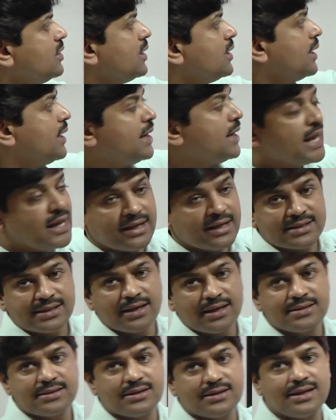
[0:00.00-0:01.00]
in ISIS
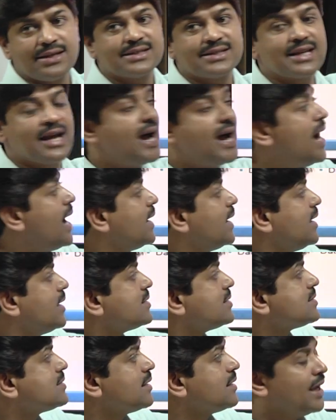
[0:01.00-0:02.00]
it is
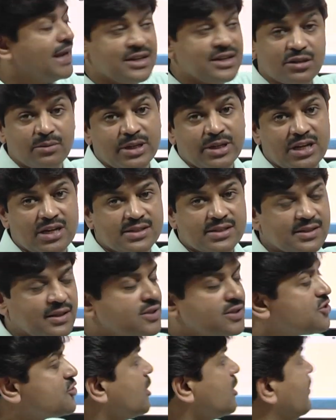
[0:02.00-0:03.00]
IS, intermediate
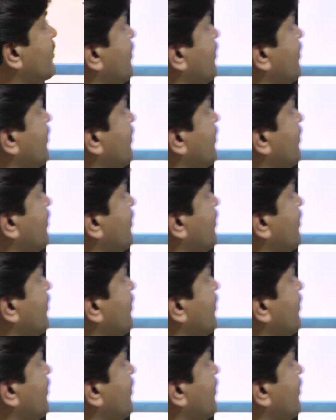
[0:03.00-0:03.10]
system.